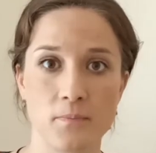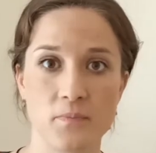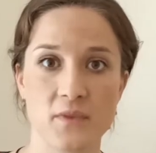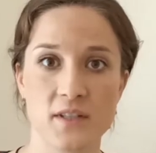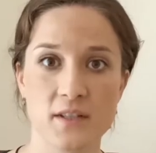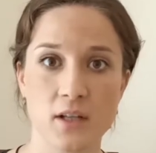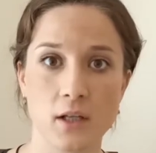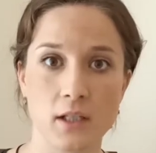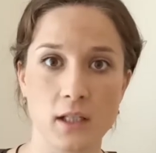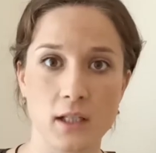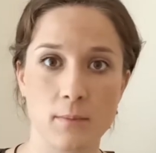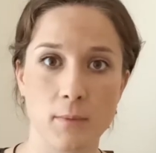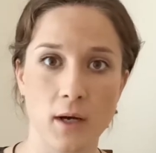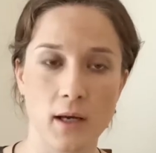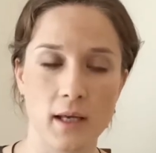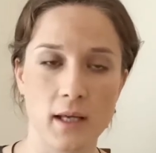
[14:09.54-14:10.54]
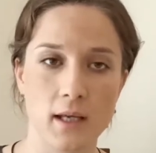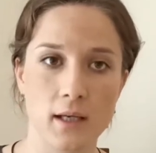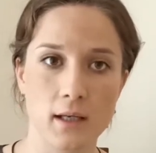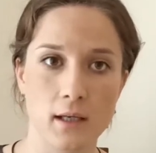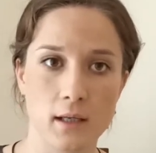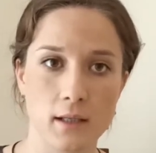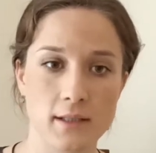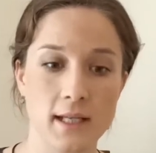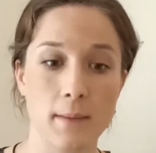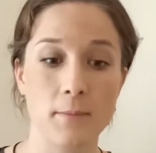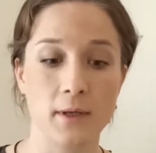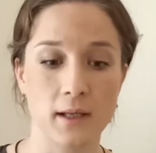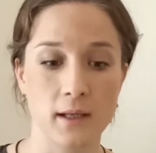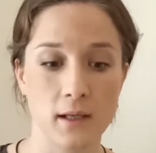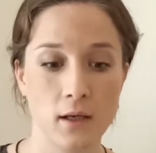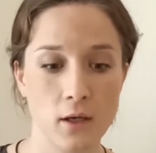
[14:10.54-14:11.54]
study by
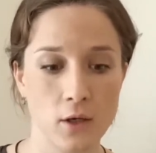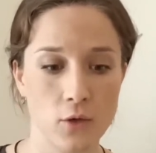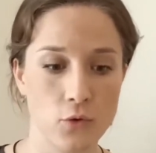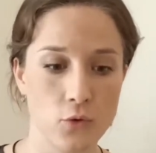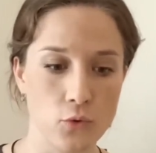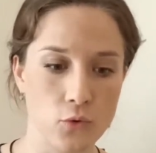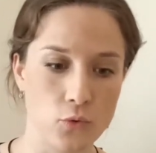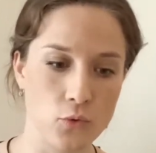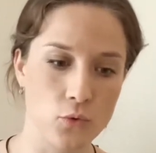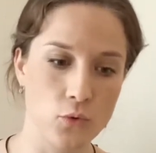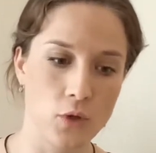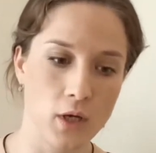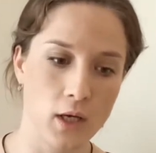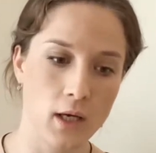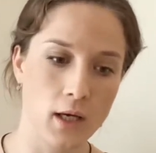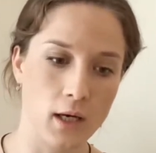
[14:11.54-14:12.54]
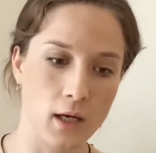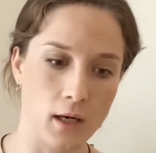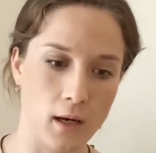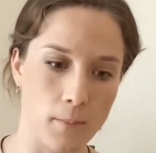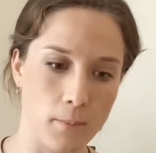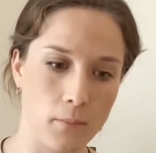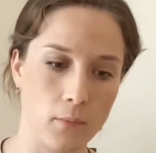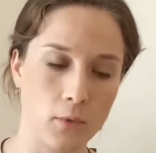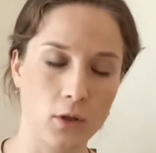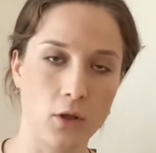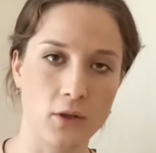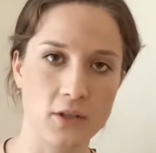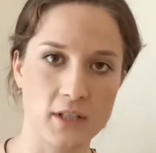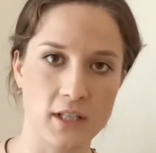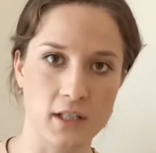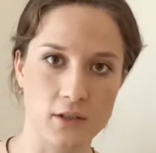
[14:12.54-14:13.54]
Deppe who
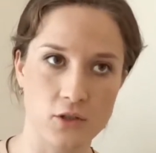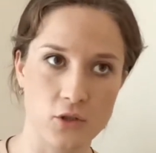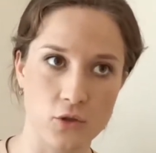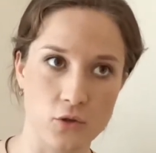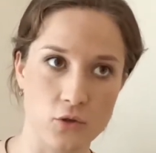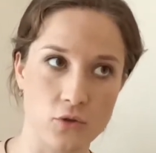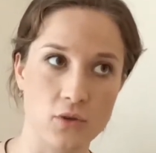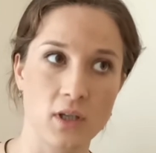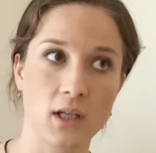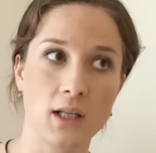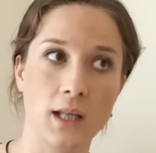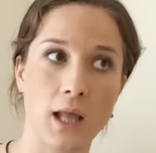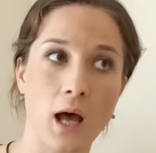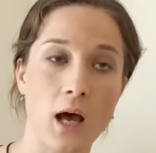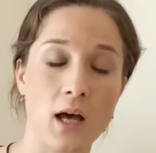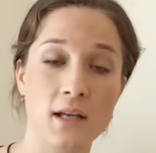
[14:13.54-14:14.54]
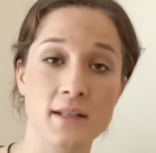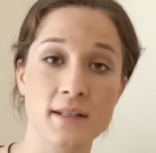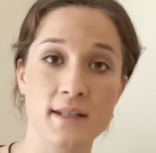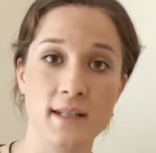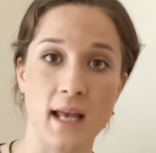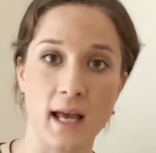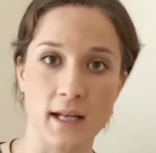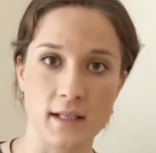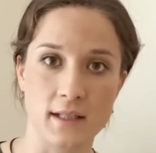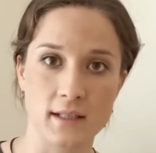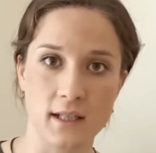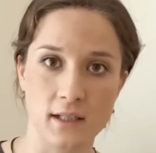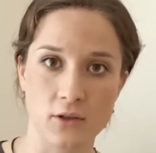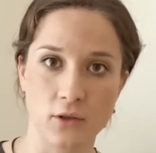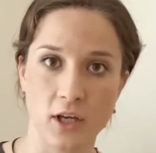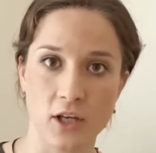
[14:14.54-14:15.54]
looked into class and
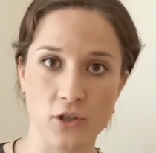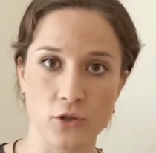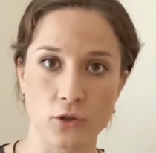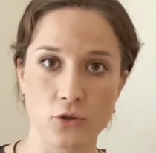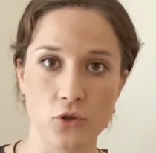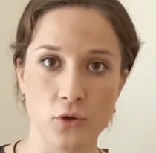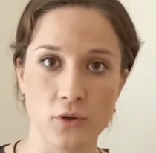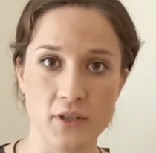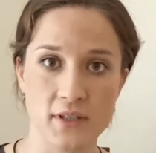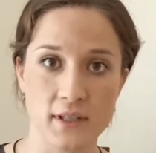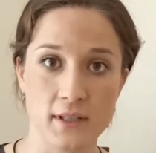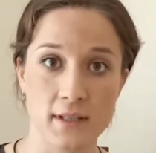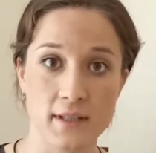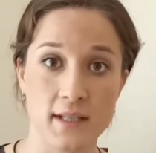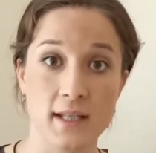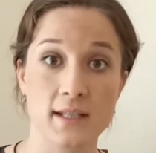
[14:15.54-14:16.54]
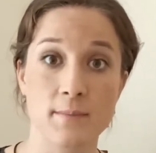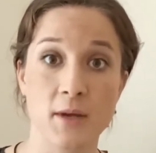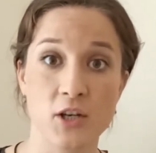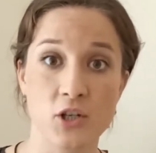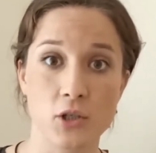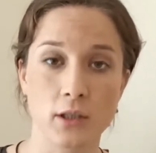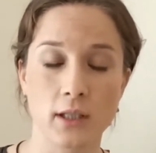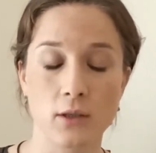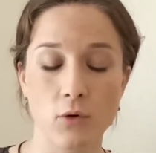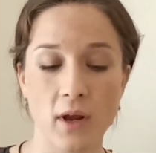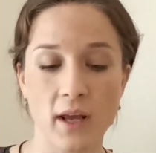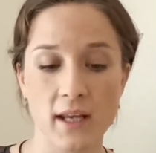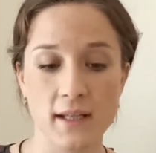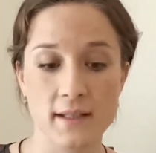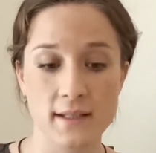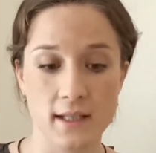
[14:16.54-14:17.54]
educational choices, especially
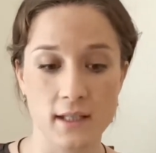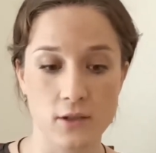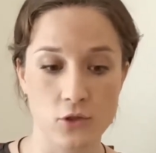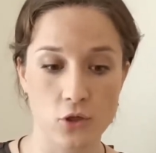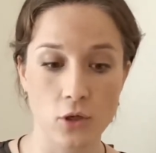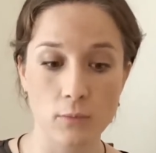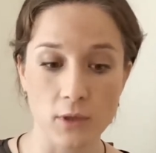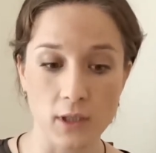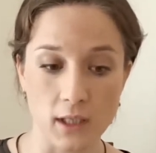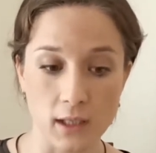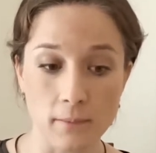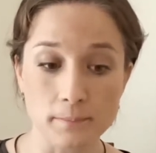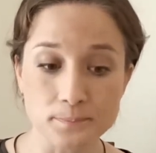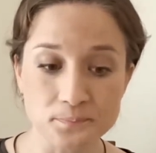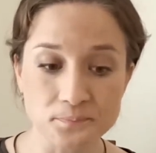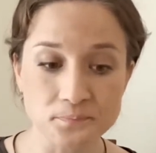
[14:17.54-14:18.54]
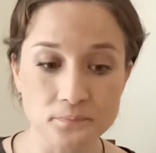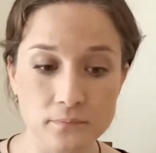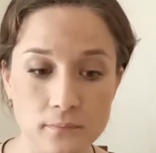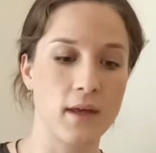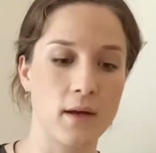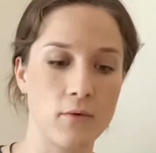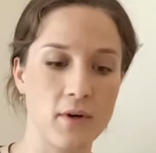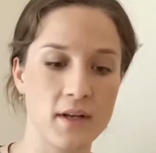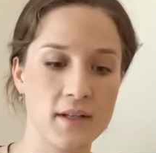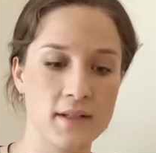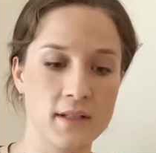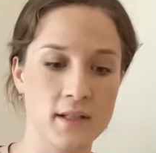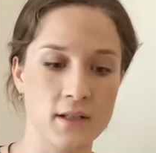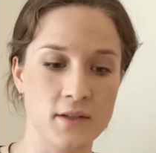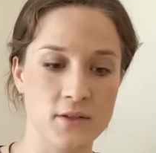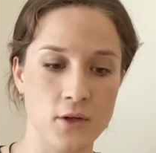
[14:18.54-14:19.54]
grades in Germany. There
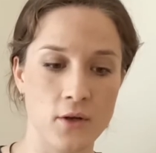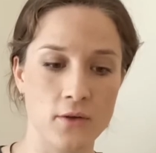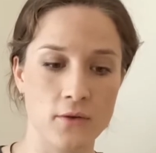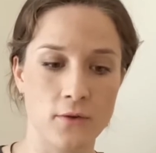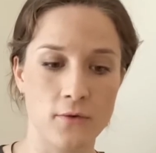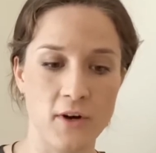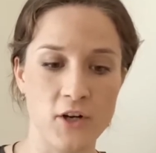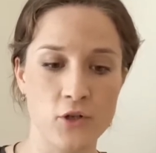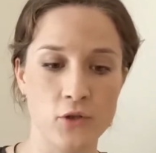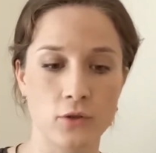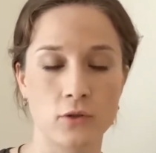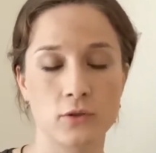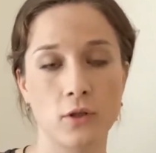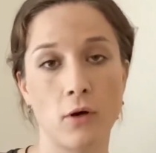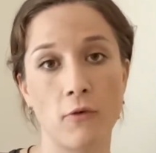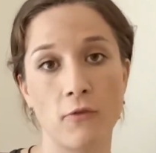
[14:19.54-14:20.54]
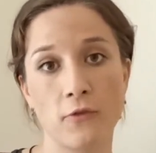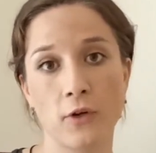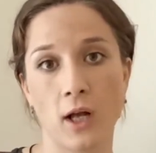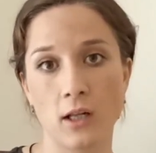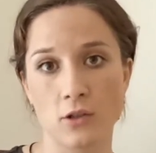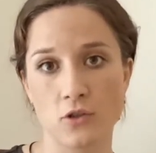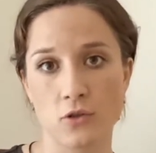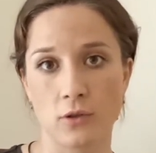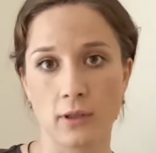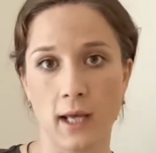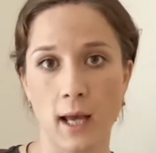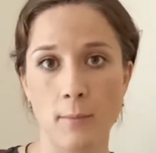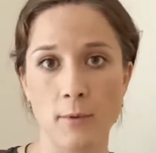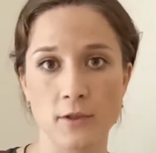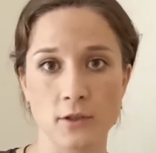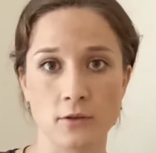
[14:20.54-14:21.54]
is a certain threshold of cultural
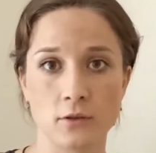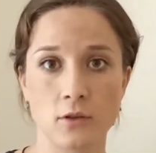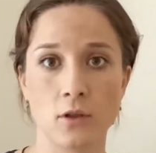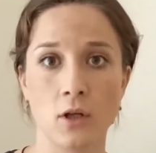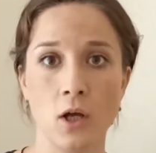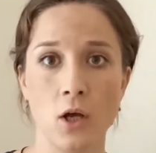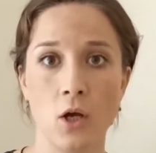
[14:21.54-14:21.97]
capital